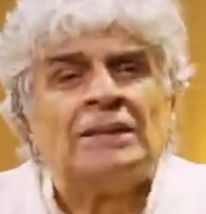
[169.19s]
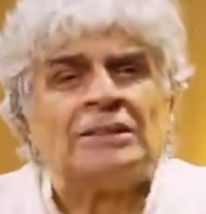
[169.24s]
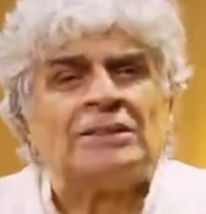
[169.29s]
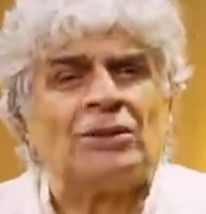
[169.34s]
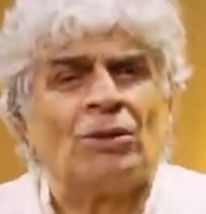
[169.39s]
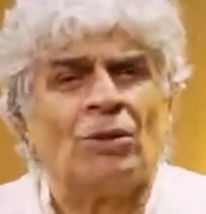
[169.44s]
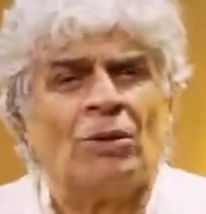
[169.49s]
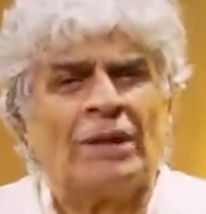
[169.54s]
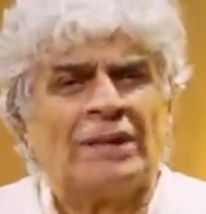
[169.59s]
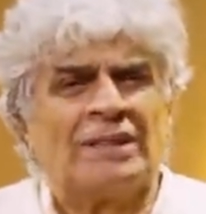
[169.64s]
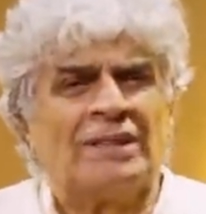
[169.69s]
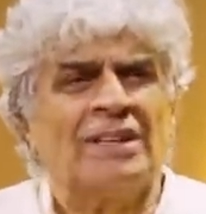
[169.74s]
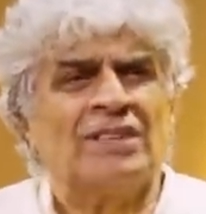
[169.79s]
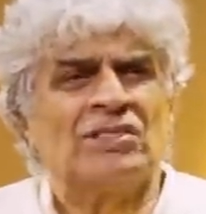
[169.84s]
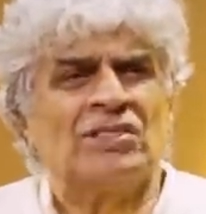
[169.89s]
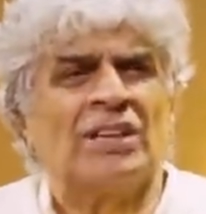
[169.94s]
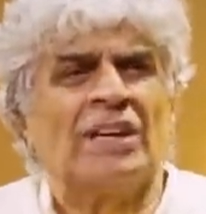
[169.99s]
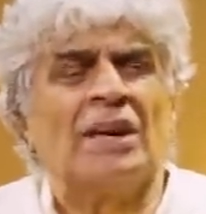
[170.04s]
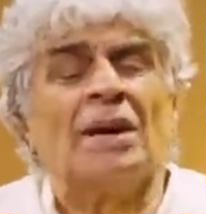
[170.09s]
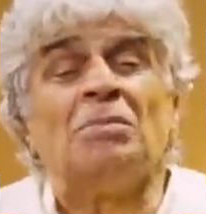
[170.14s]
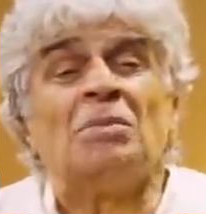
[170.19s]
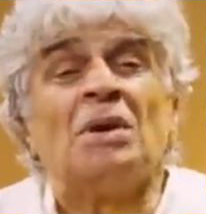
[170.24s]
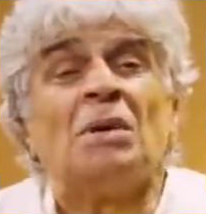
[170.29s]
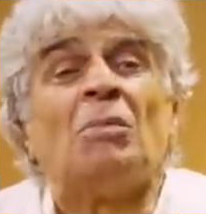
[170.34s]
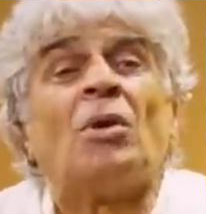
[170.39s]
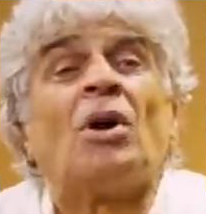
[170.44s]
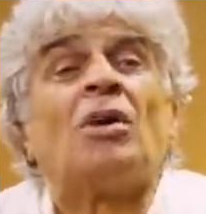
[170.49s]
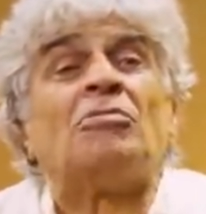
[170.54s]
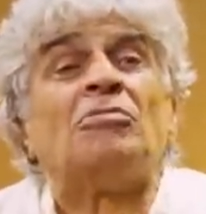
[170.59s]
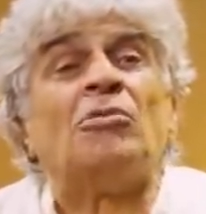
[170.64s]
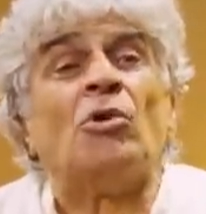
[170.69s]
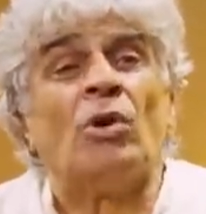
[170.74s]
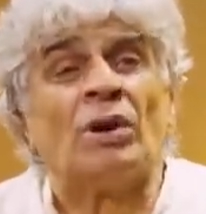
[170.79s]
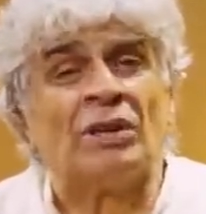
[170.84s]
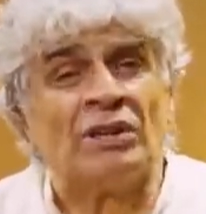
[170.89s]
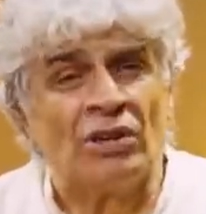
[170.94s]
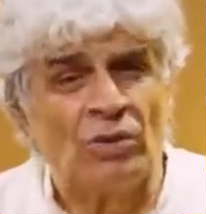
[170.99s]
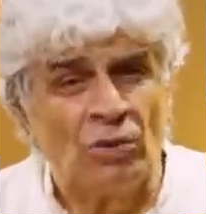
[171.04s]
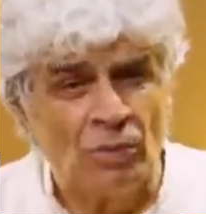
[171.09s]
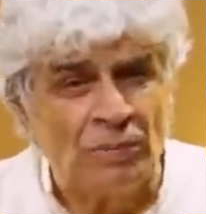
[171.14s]
So I think she gave me about
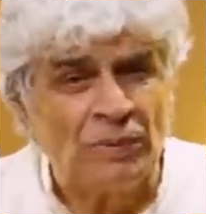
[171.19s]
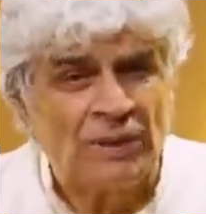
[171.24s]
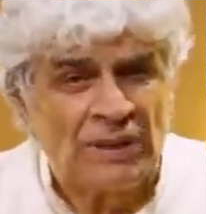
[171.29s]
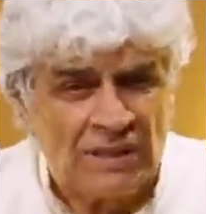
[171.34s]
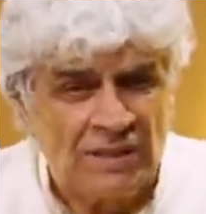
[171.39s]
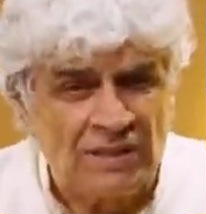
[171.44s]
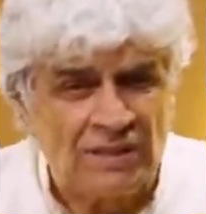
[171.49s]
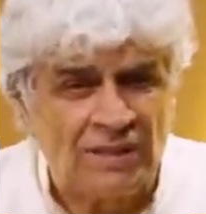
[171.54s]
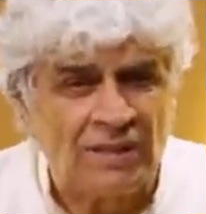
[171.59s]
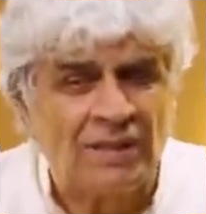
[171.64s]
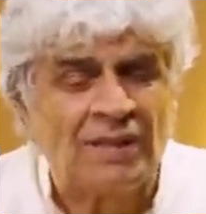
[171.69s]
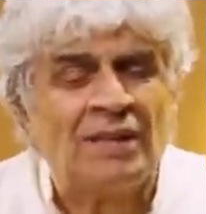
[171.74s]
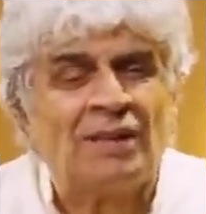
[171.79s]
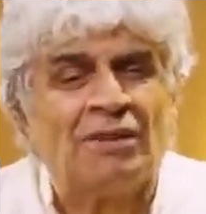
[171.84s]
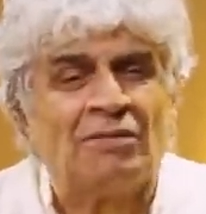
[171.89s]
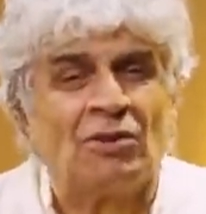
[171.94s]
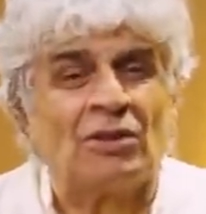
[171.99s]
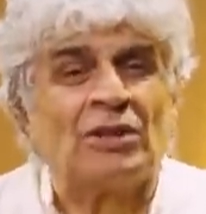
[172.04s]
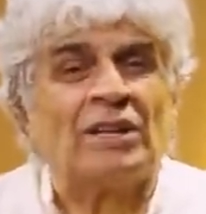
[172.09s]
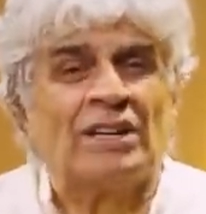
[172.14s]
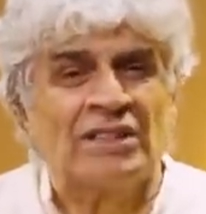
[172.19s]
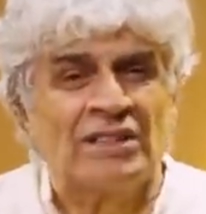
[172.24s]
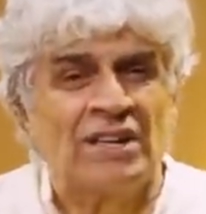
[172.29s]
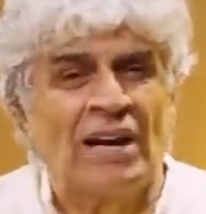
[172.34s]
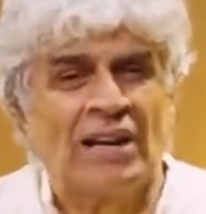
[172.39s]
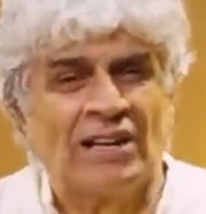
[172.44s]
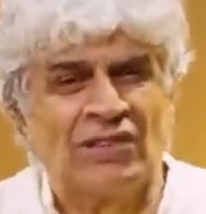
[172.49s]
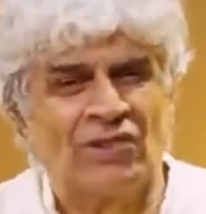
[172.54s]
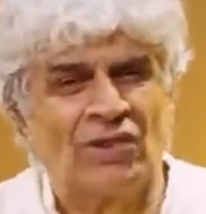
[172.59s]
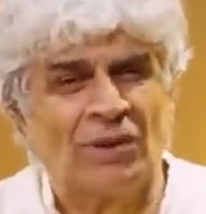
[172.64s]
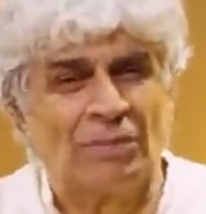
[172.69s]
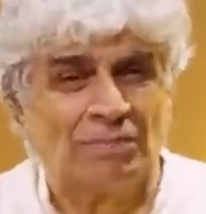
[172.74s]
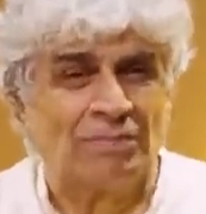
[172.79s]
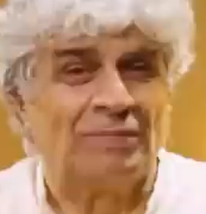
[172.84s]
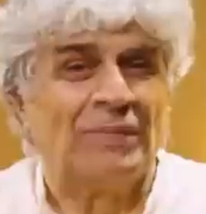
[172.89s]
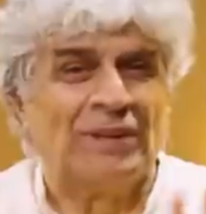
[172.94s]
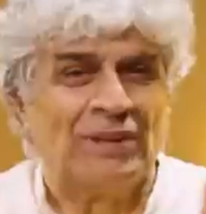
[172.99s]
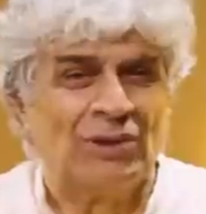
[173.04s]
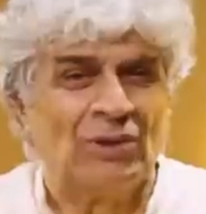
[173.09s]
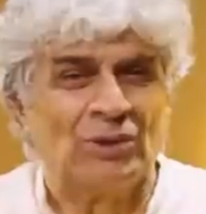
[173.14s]
400 rupees for the entire trip.
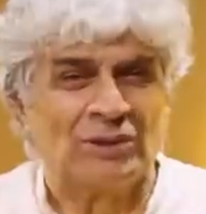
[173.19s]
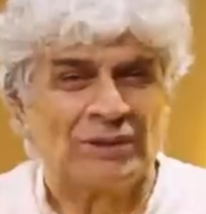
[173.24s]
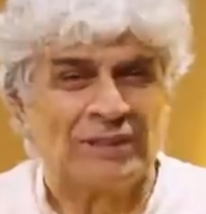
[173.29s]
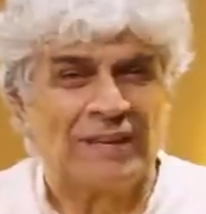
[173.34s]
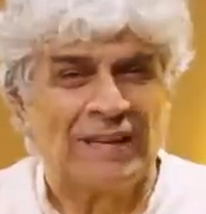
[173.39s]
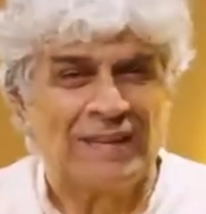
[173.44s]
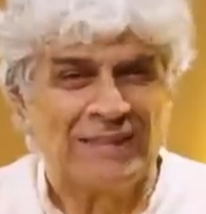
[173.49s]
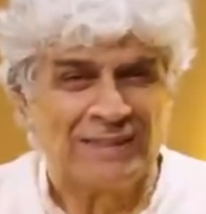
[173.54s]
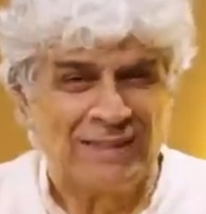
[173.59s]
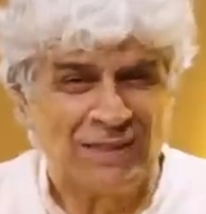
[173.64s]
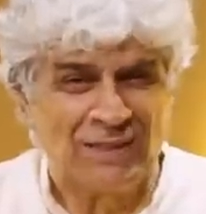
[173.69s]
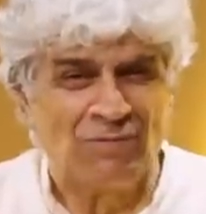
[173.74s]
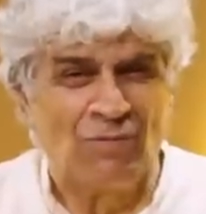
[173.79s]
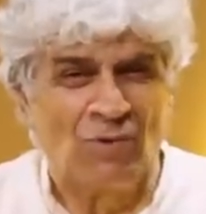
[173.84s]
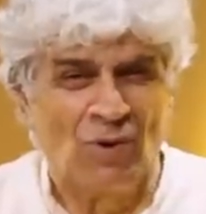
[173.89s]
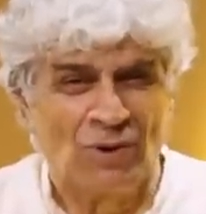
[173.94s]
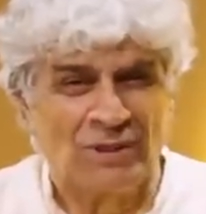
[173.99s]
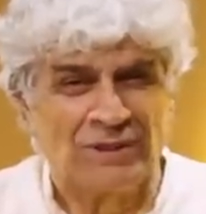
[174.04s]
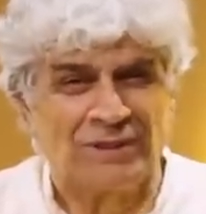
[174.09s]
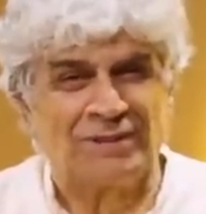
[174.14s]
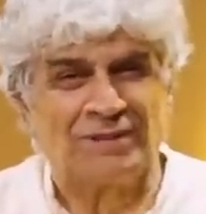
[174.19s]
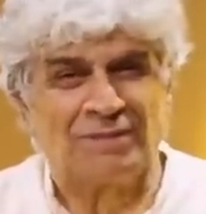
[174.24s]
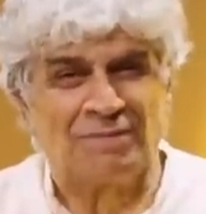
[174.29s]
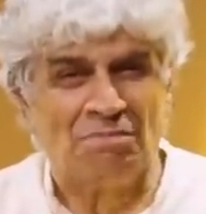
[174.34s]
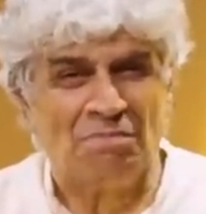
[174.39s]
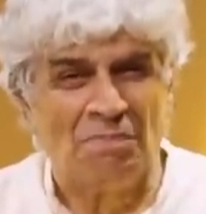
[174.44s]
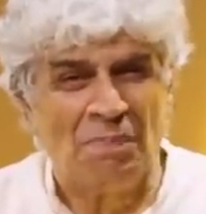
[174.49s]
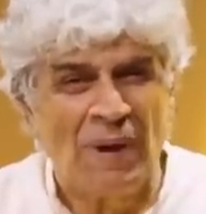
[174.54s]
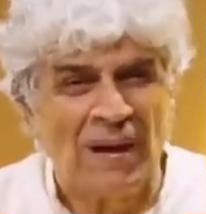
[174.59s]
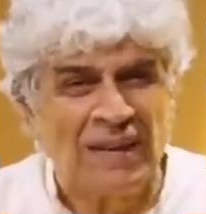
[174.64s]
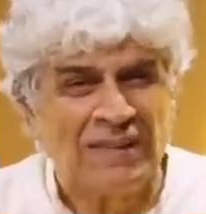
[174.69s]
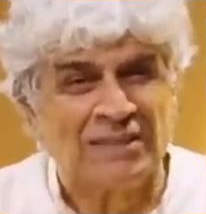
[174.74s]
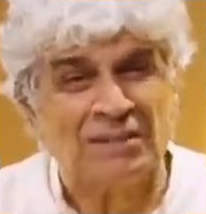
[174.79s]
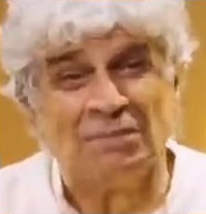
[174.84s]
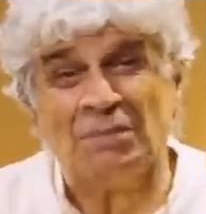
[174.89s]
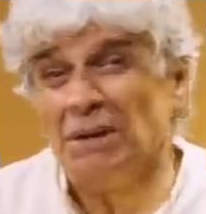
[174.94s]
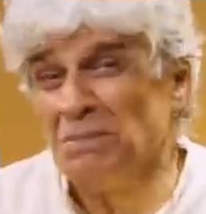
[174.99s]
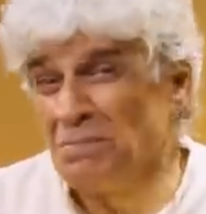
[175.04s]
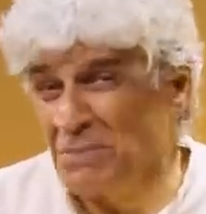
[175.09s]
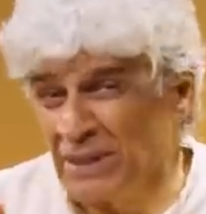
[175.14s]
In those days, it was
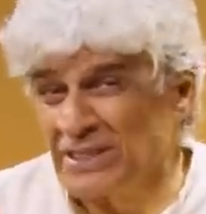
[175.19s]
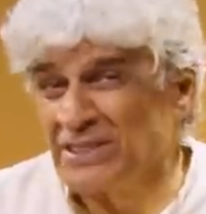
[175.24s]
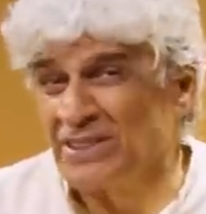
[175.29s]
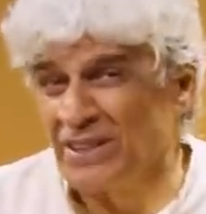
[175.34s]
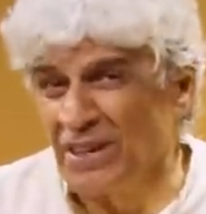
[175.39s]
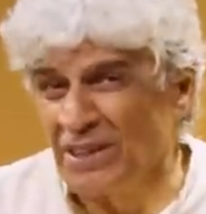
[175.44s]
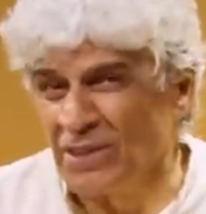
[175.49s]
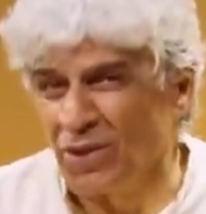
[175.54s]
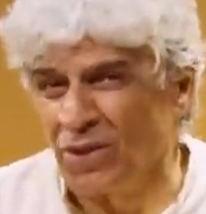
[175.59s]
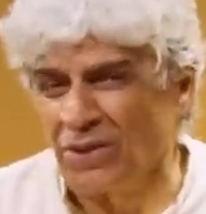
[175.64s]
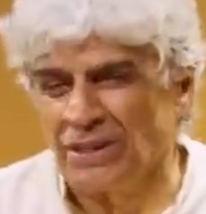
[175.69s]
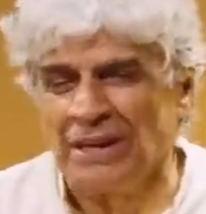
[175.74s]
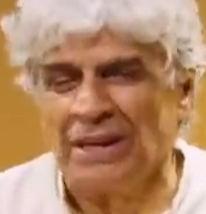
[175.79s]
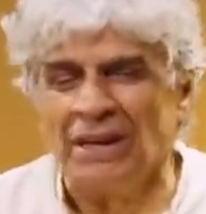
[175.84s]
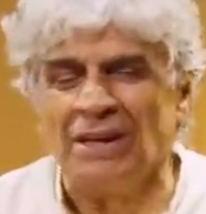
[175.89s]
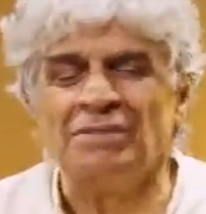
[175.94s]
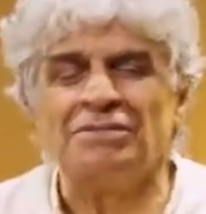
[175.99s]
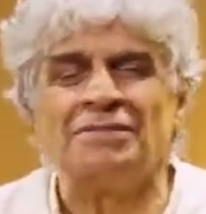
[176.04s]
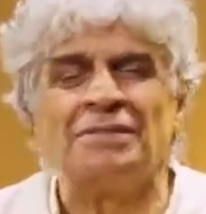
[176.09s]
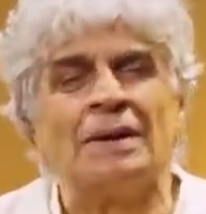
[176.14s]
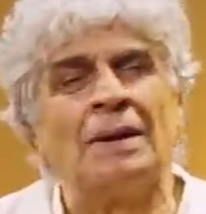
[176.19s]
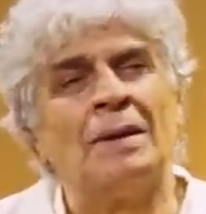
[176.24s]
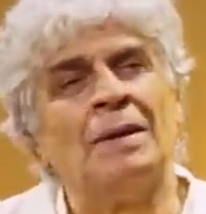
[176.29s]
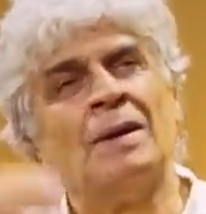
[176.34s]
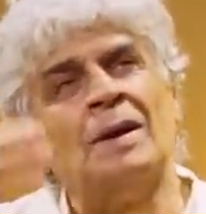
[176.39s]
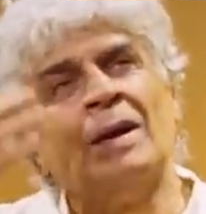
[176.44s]
manageable, but still not enough.